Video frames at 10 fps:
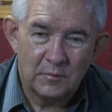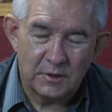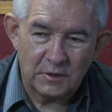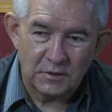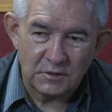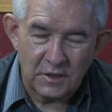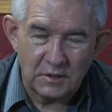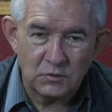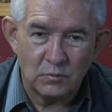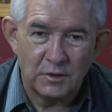because
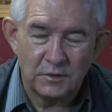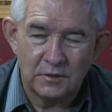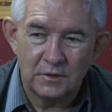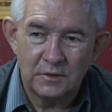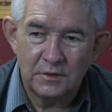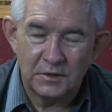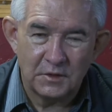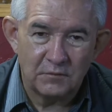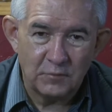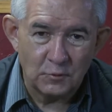that's when
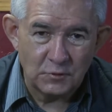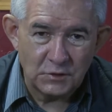the flu